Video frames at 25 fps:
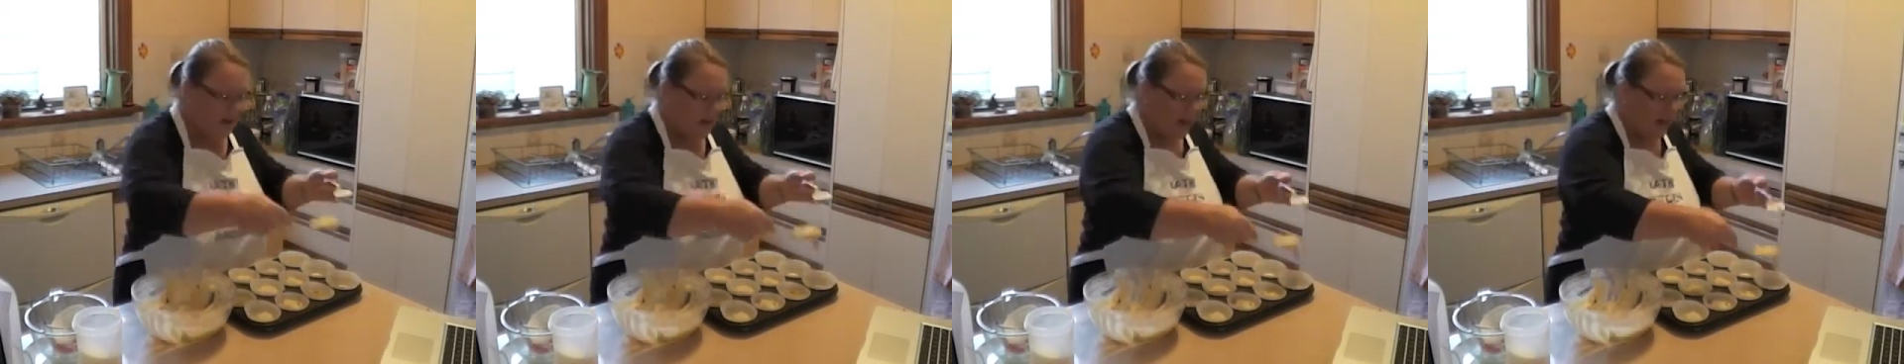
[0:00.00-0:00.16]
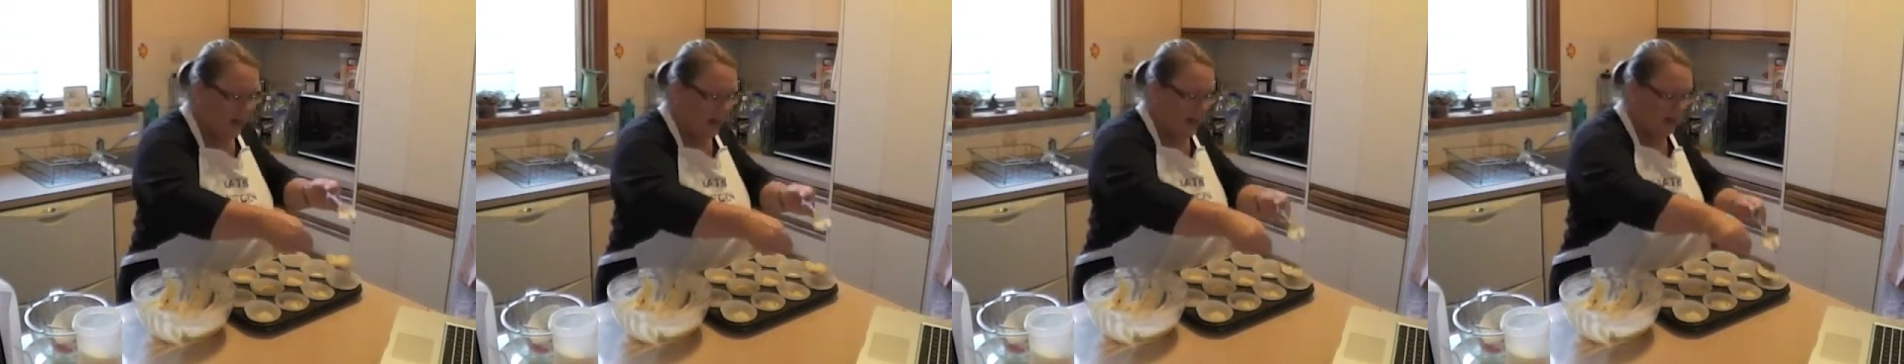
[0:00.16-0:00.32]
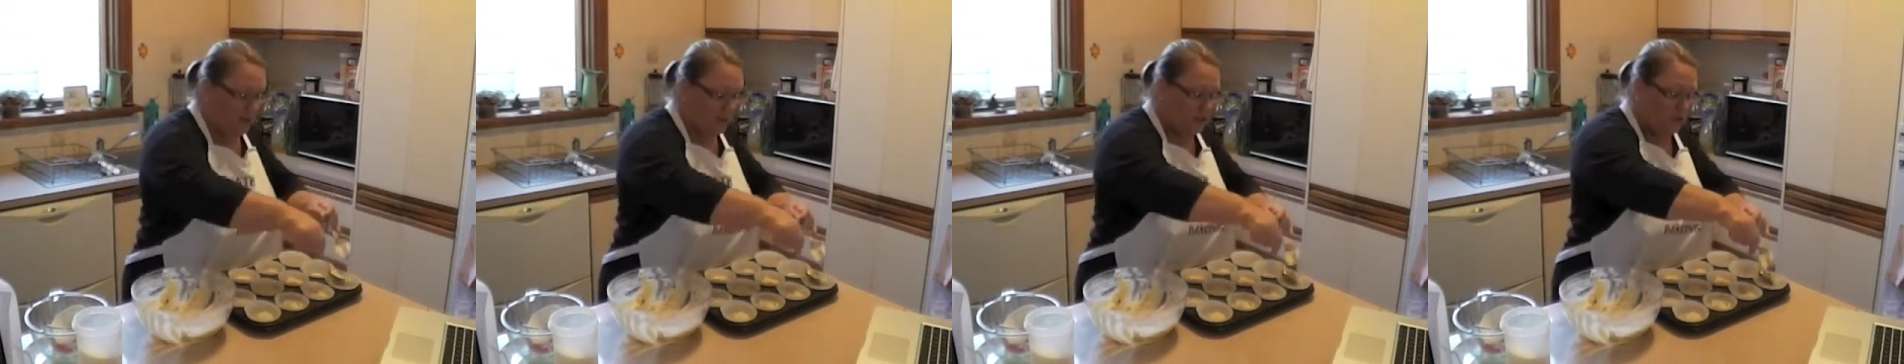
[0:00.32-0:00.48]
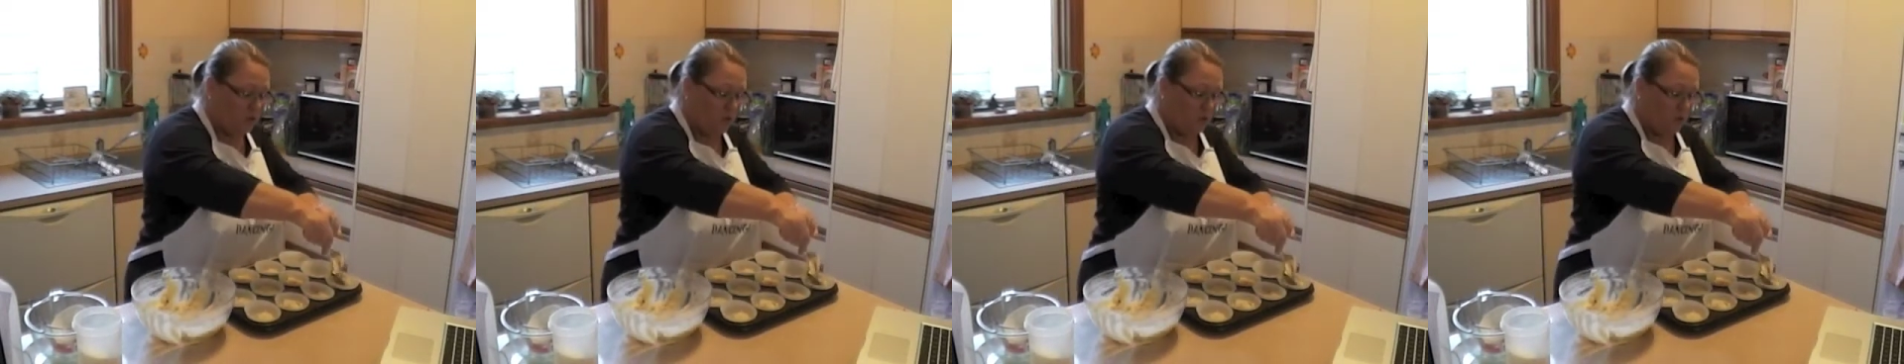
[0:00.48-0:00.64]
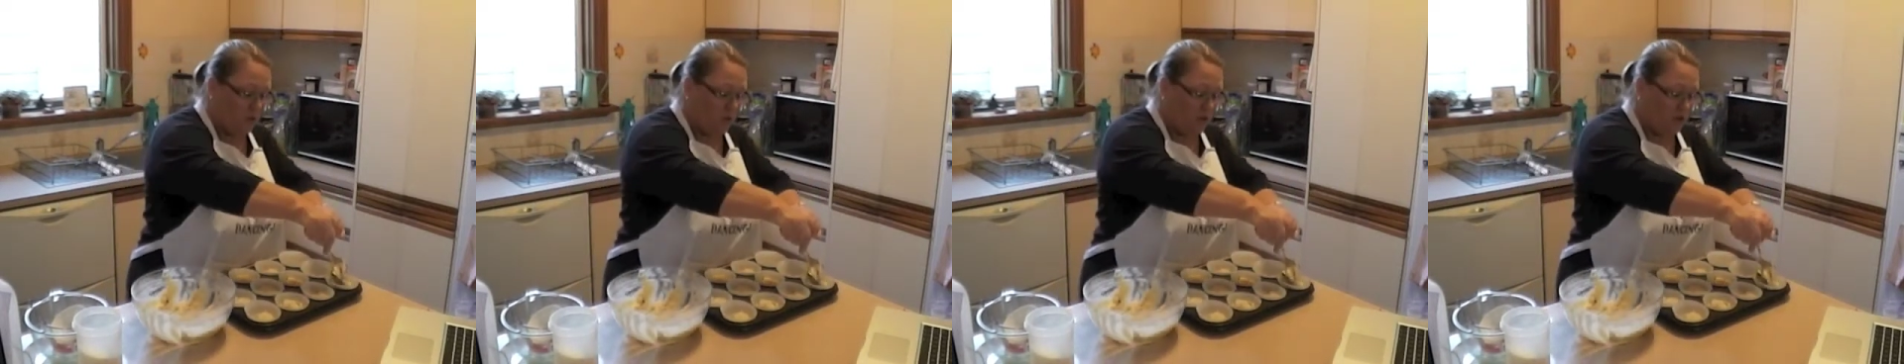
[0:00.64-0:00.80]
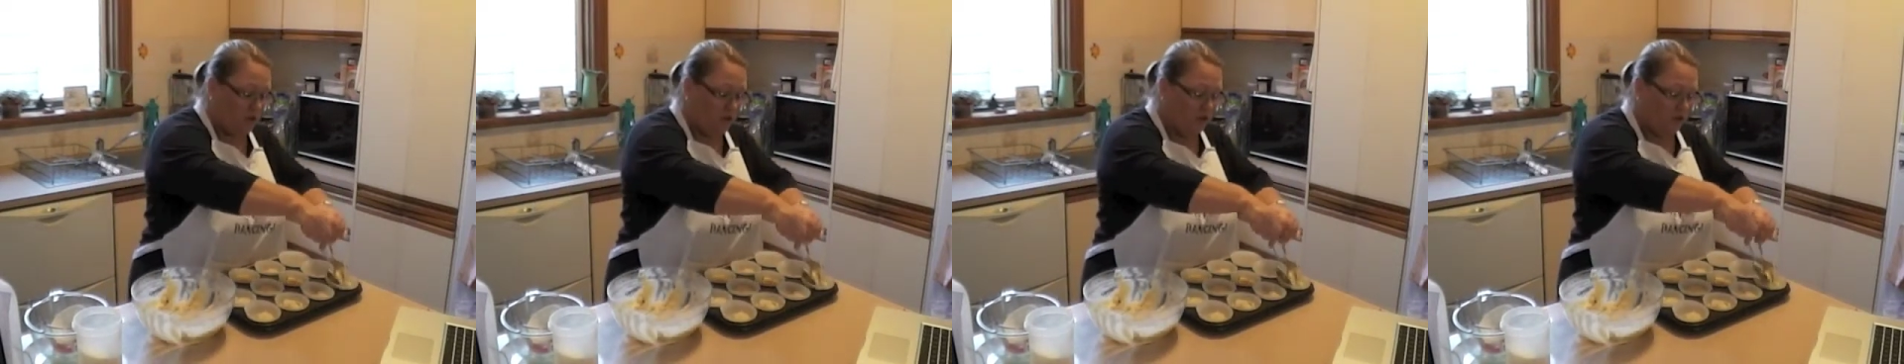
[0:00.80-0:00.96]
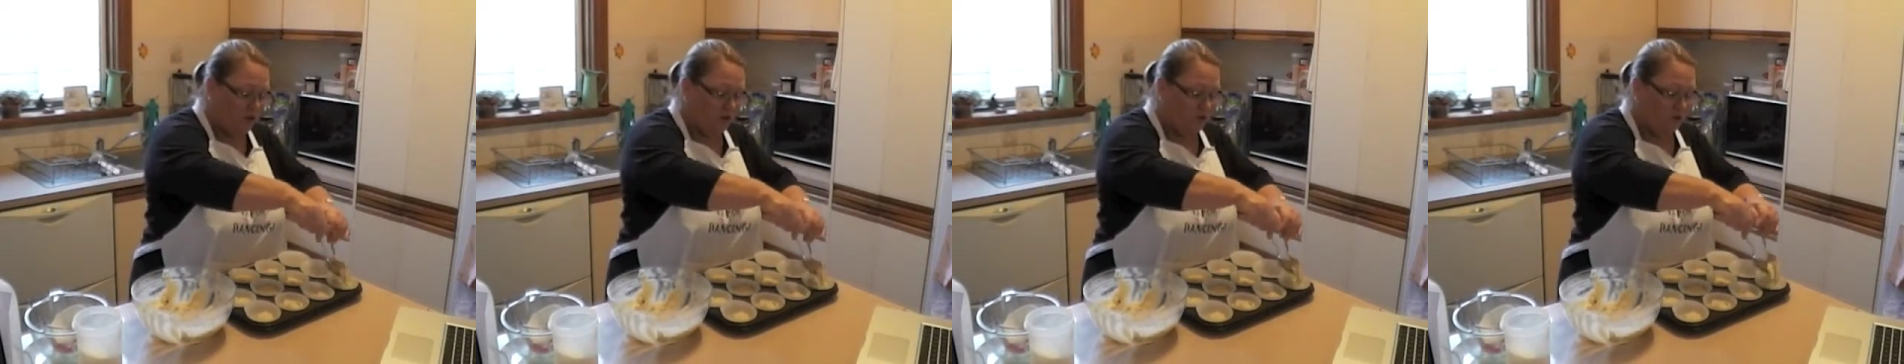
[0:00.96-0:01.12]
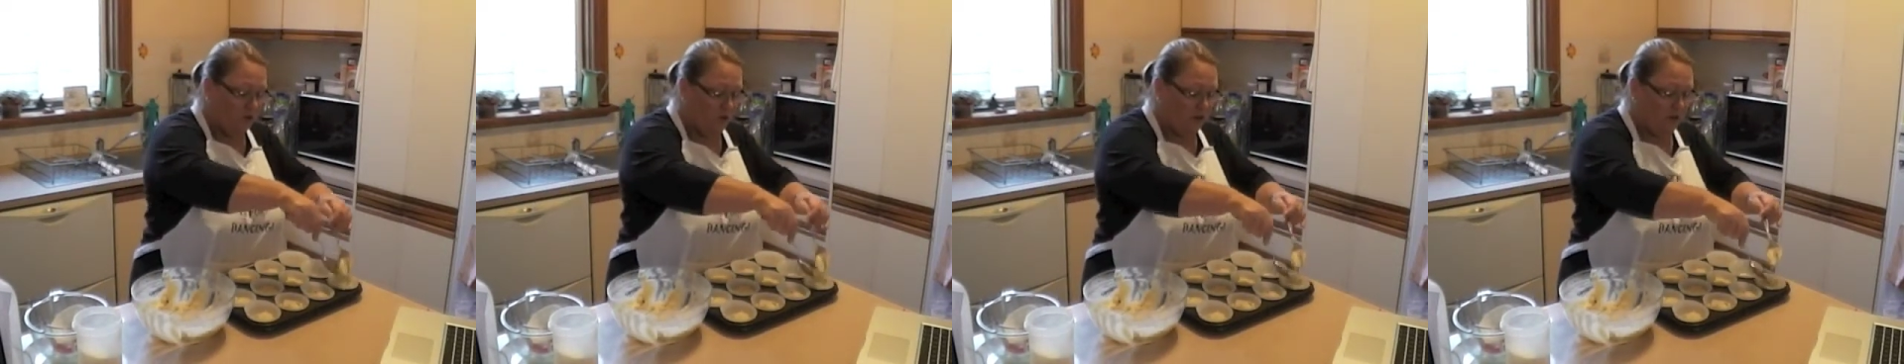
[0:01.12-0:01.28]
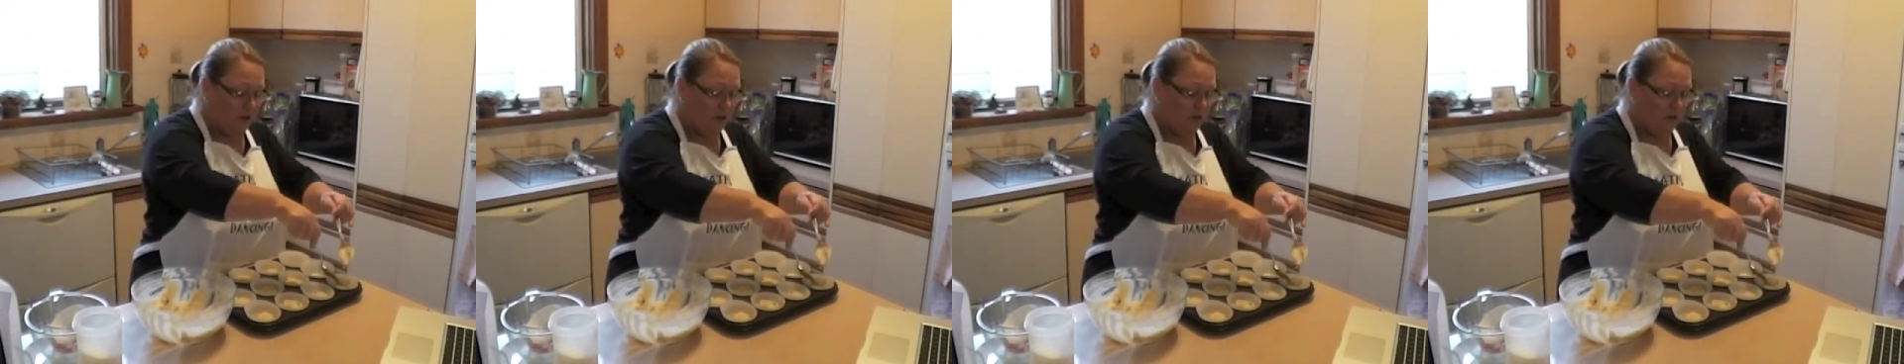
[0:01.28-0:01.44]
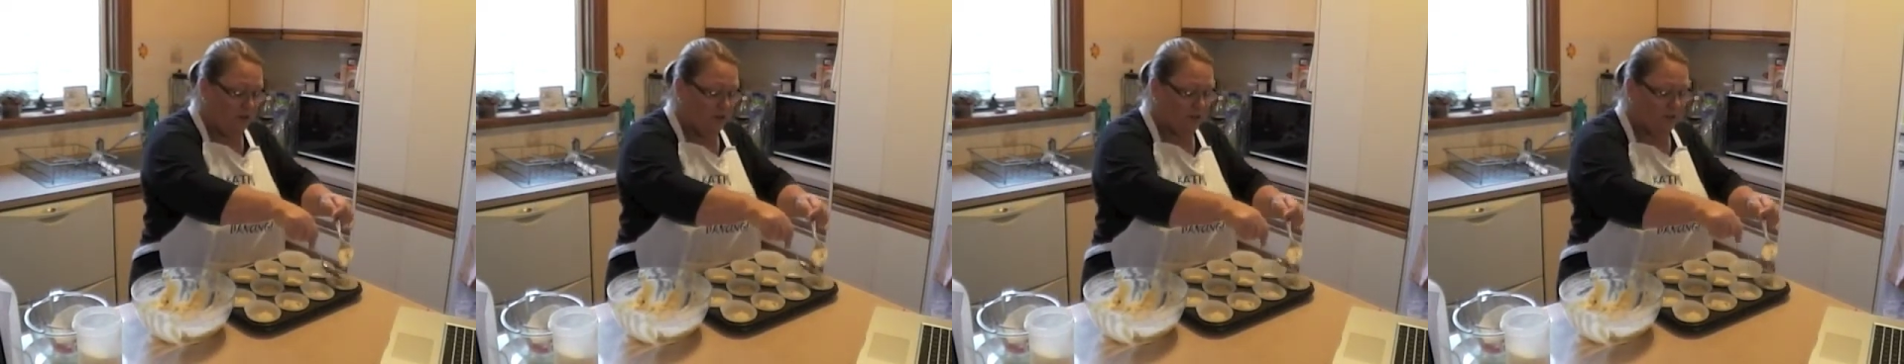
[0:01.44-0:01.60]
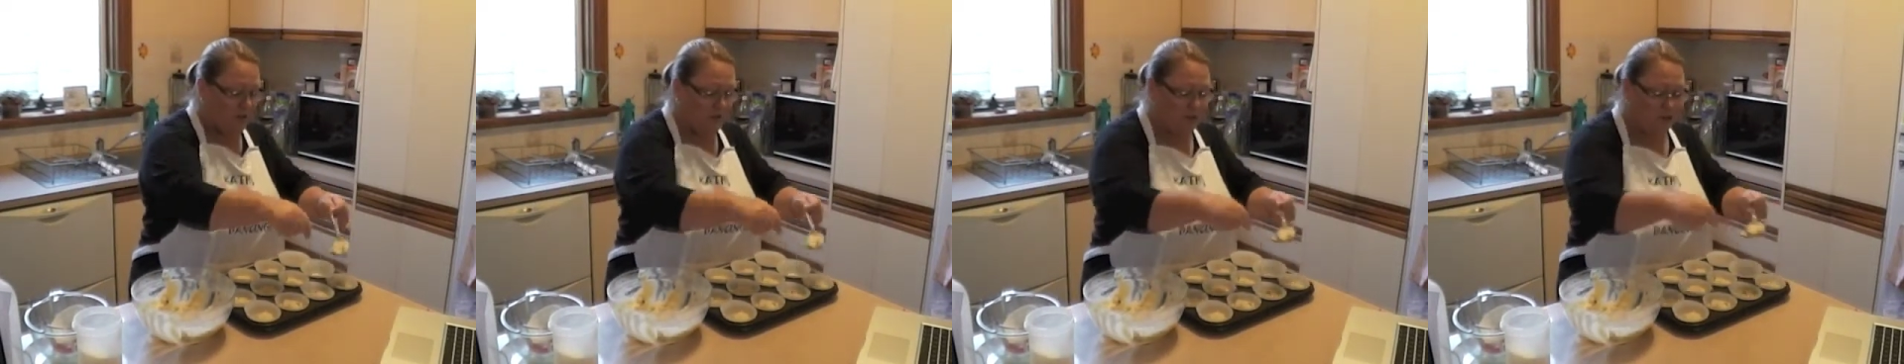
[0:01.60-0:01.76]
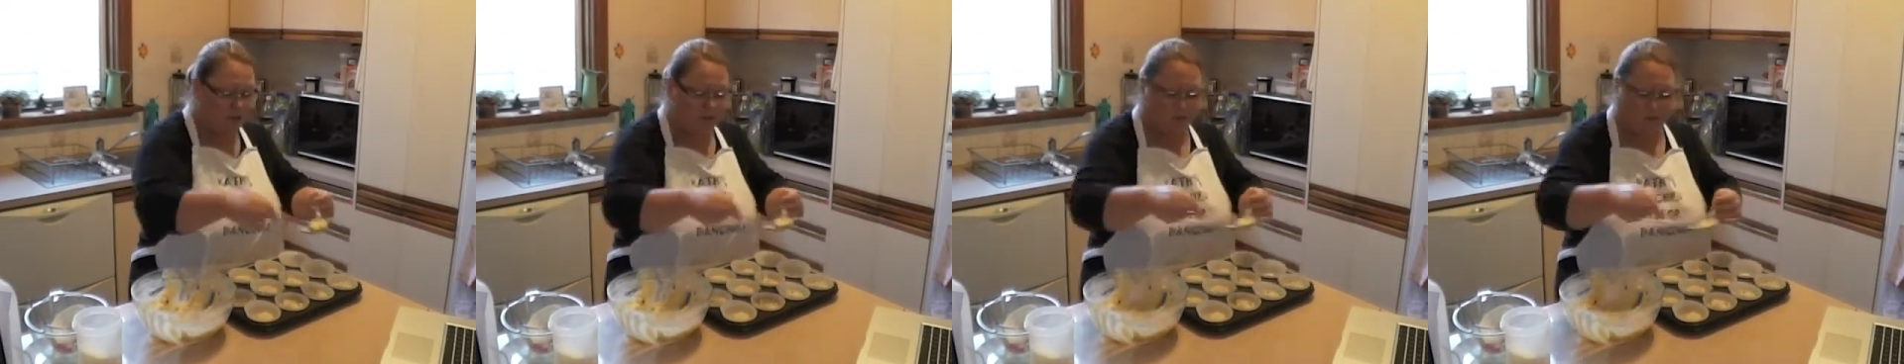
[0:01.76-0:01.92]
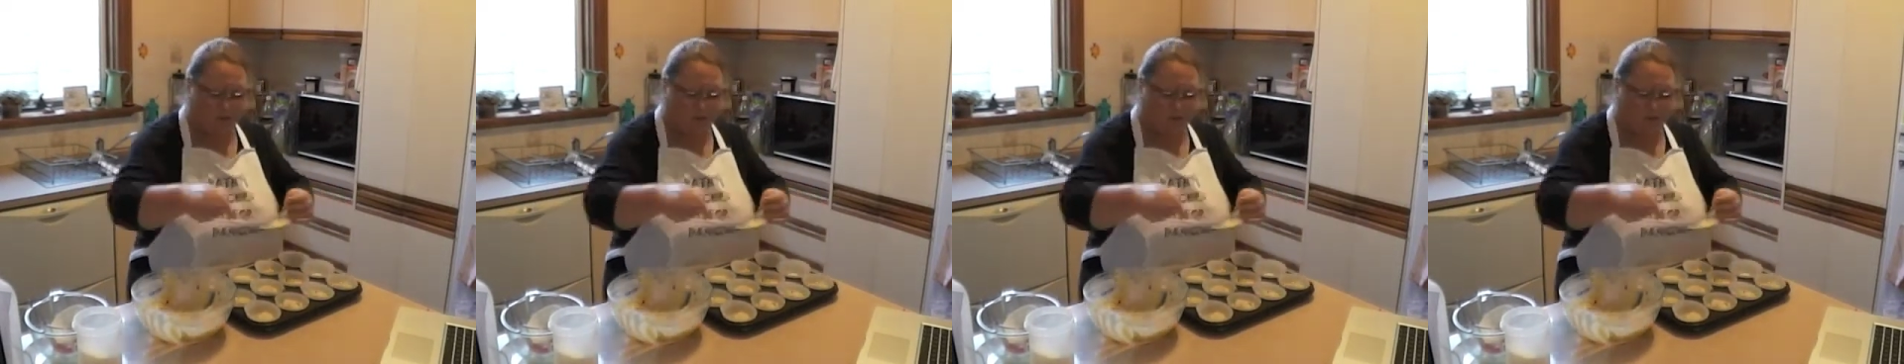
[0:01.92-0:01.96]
And when you're cooking, especially